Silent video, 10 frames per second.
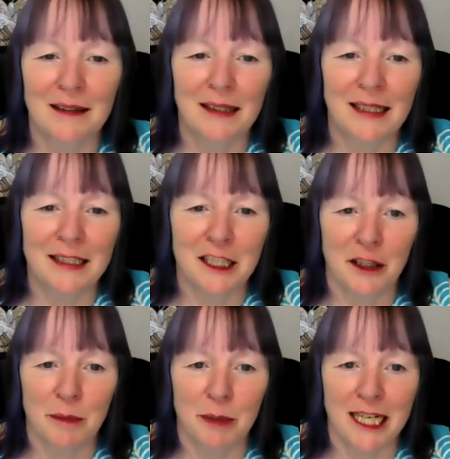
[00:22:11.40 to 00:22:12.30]

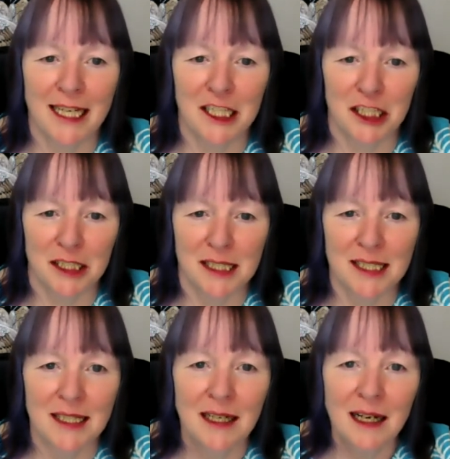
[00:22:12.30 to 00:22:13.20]

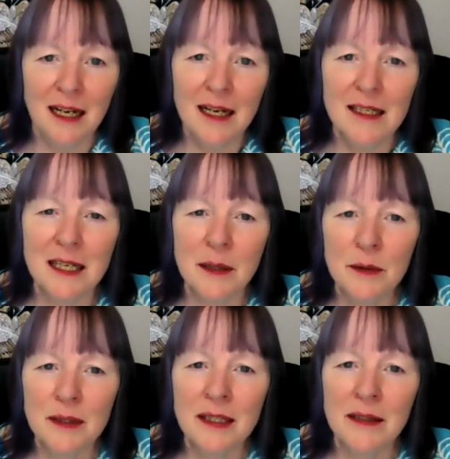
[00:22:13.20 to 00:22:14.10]
interpretations. So,
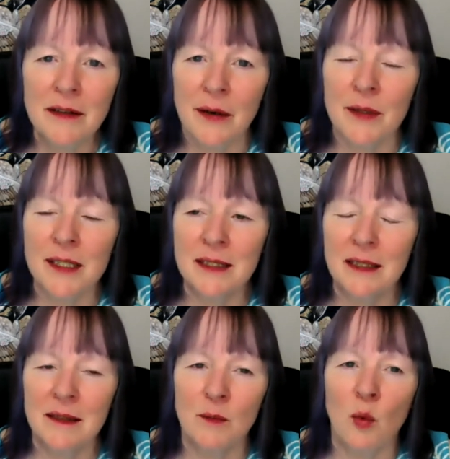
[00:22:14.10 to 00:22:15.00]
you know, there's
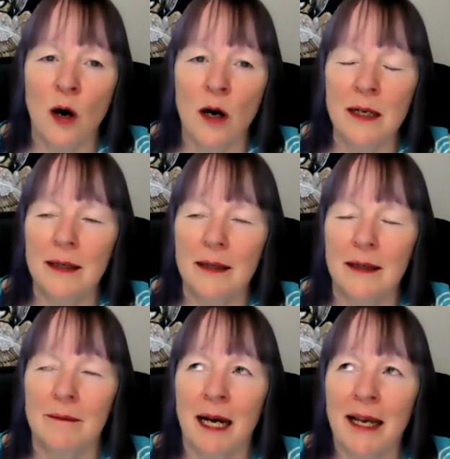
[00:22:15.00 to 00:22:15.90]
one,
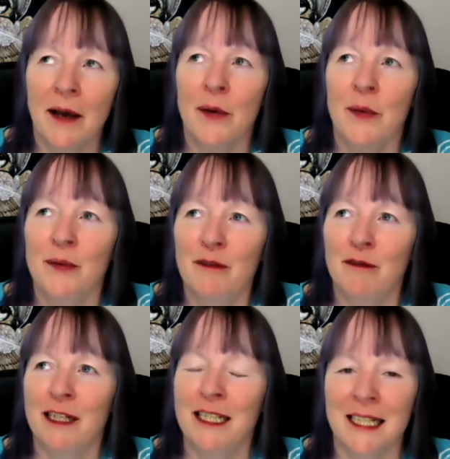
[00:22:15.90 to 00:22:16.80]
my own
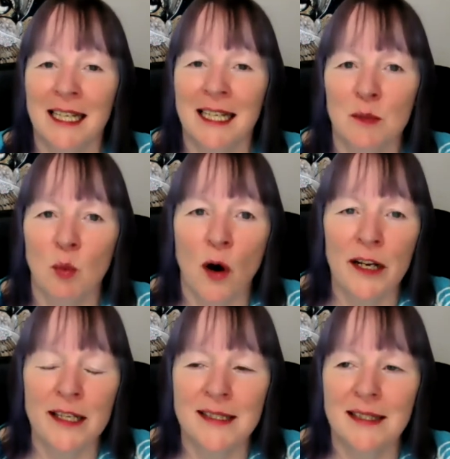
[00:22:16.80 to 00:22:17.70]
reading is 1
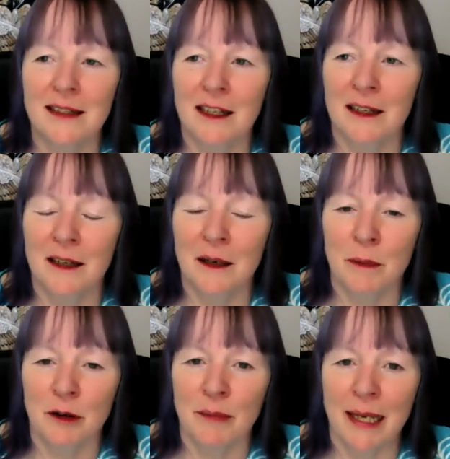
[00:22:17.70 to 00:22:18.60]
is the
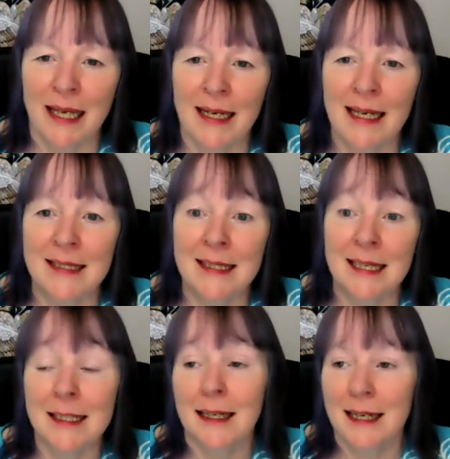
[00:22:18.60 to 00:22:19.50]
number of beginnings,
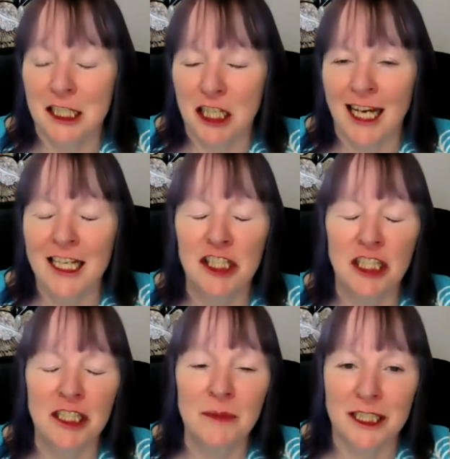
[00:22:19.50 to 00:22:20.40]
it's
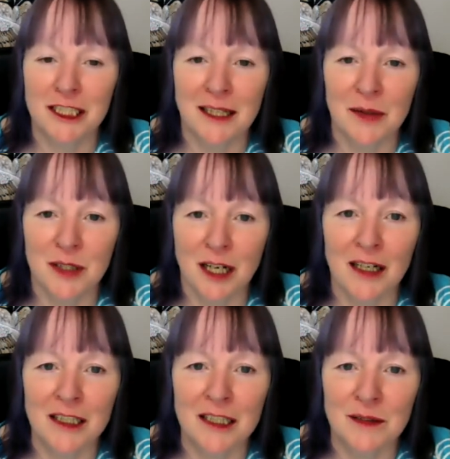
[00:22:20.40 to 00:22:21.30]
initiation, which is those
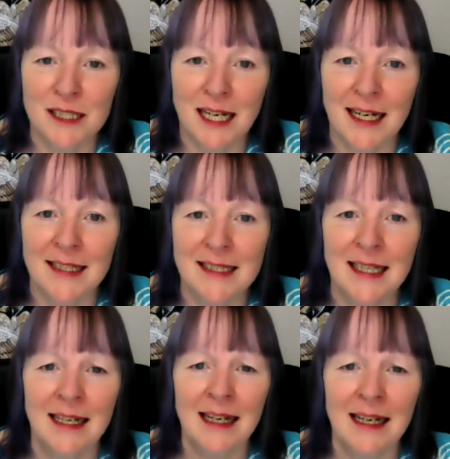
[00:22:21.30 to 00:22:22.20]
cardinal signs.
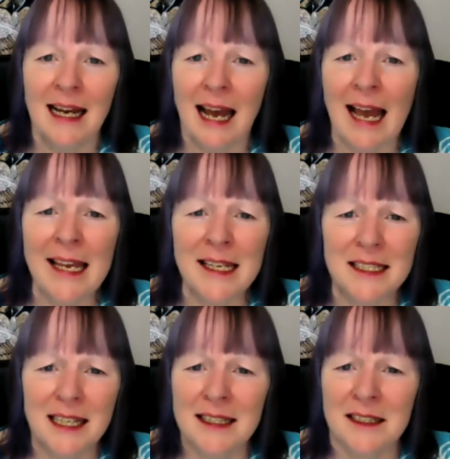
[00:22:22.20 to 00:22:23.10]

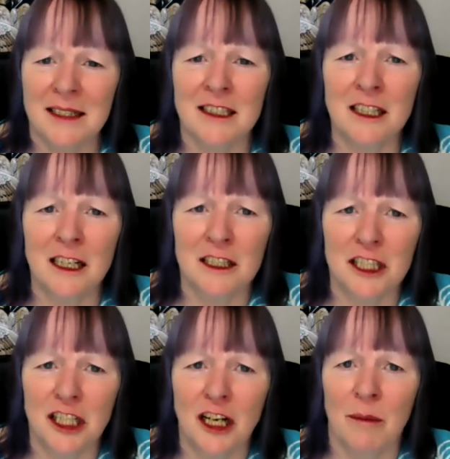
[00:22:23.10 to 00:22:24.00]
8 is
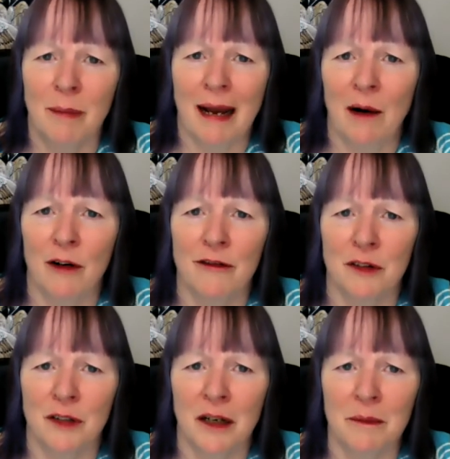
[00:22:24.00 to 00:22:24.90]
such a
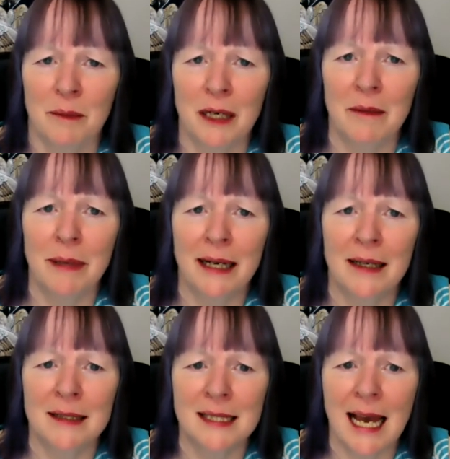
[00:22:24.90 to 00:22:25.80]
powerful number
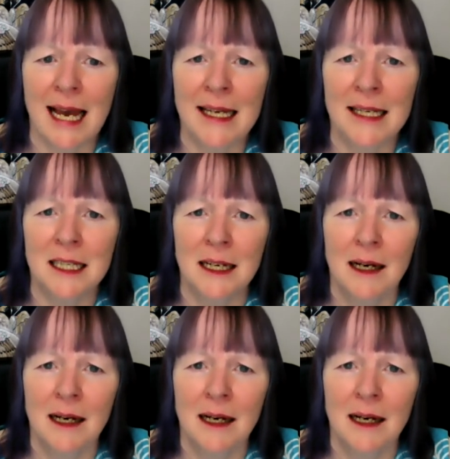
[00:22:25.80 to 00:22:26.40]
because 8